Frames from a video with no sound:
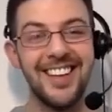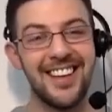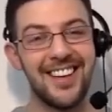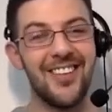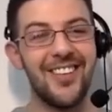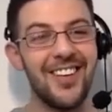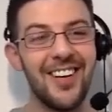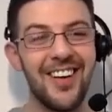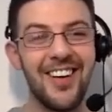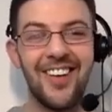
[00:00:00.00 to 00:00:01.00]
you know,
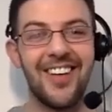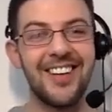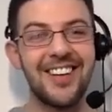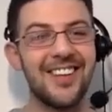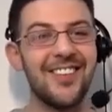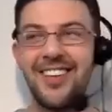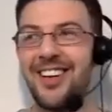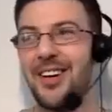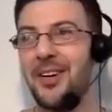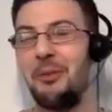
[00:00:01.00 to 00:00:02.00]
or
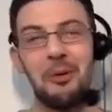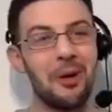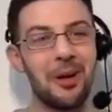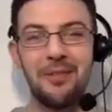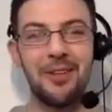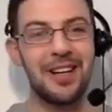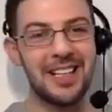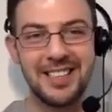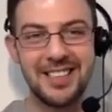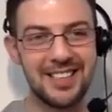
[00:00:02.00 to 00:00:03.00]
whatever it
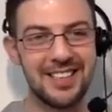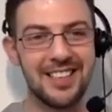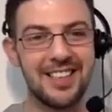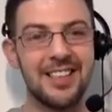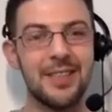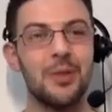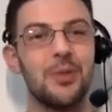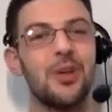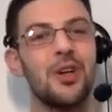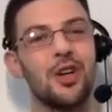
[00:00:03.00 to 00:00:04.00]
is,
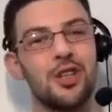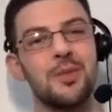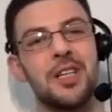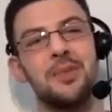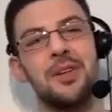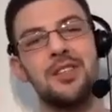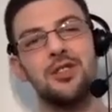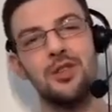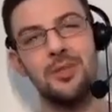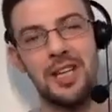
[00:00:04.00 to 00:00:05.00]
their customer experience is
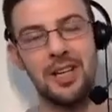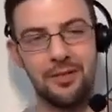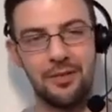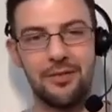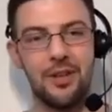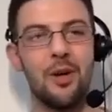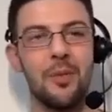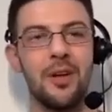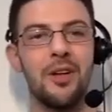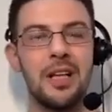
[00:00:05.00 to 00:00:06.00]
going to be
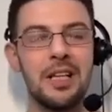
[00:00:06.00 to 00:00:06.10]
phenomenal.